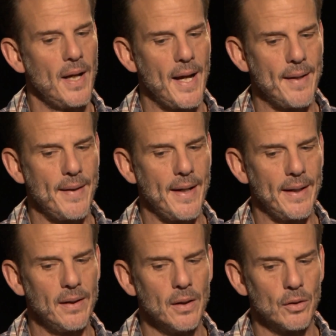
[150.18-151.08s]
And
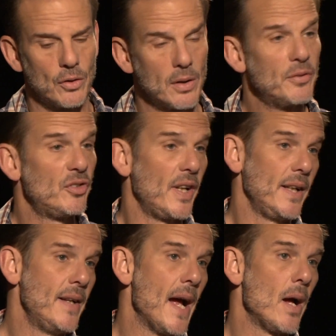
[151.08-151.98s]
they could have
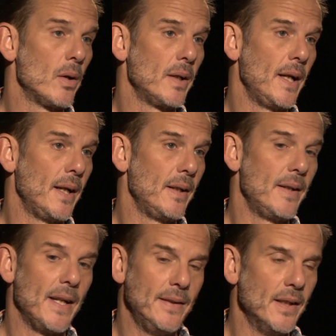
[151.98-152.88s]
stayed down, and
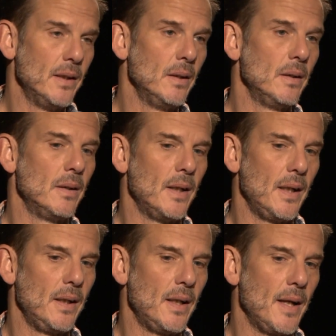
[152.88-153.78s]
they didn't.
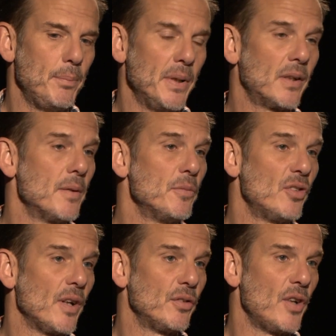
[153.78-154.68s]
They, they picked
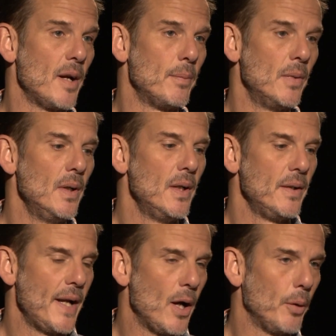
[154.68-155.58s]
themselves up,
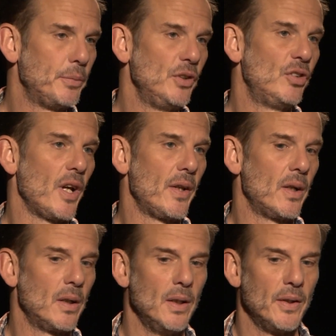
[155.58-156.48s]
they helped each
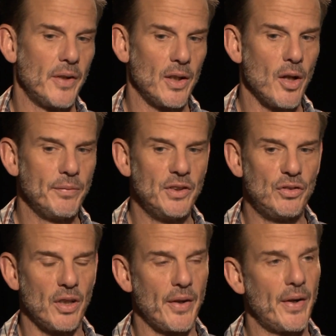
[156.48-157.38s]
other, they loved
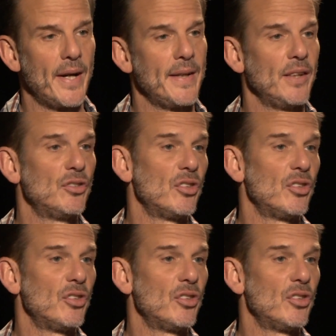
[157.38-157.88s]
each other, and they